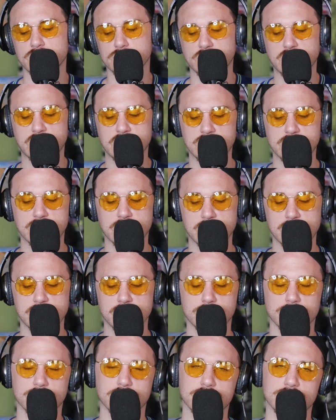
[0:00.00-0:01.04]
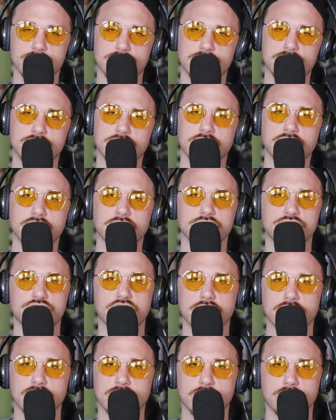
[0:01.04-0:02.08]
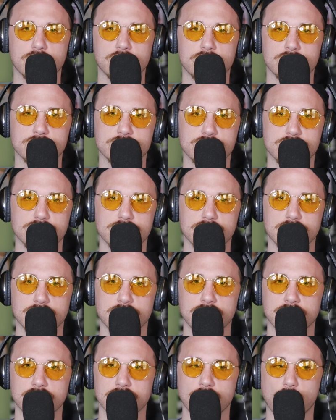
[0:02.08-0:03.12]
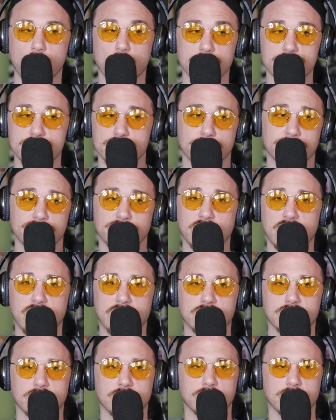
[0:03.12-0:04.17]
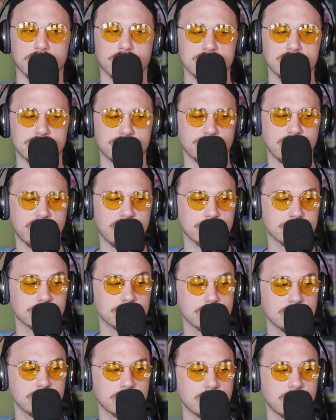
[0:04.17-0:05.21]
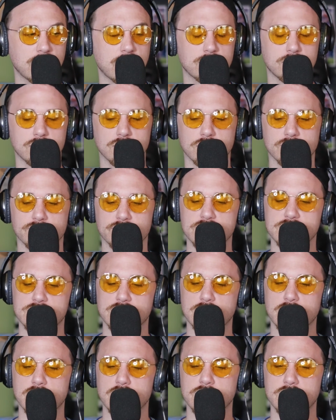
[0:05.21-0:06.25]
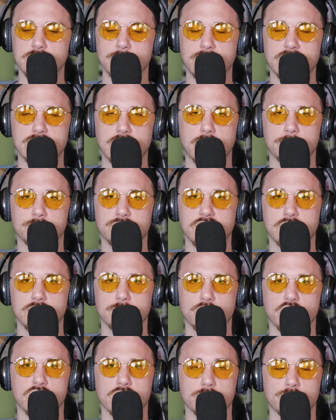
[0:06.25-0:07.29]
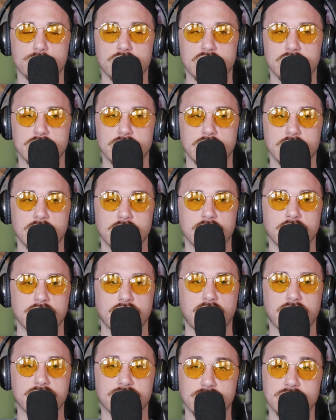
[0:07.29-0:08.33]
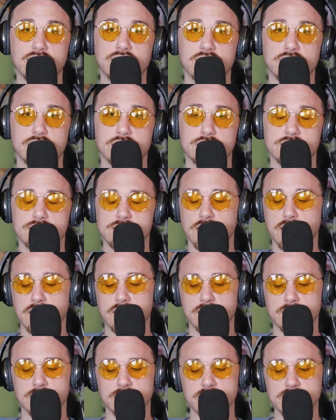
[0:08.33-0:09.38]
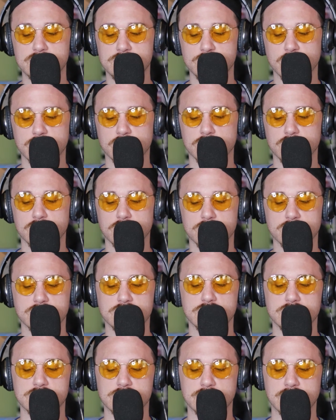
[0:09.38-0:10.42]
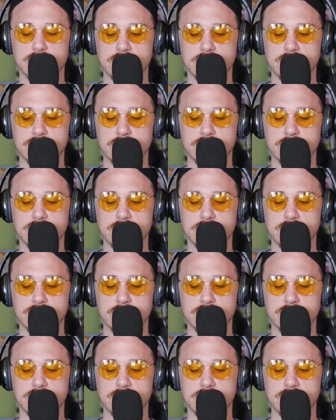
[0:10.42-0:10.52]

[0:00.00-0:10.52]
low-key, Eagles, Jalen Hurts, or Joe Flacco. Is Flacco there? I don't know if he's there. He might not be anymore, but I think he is. And at least Jalen Hurts is,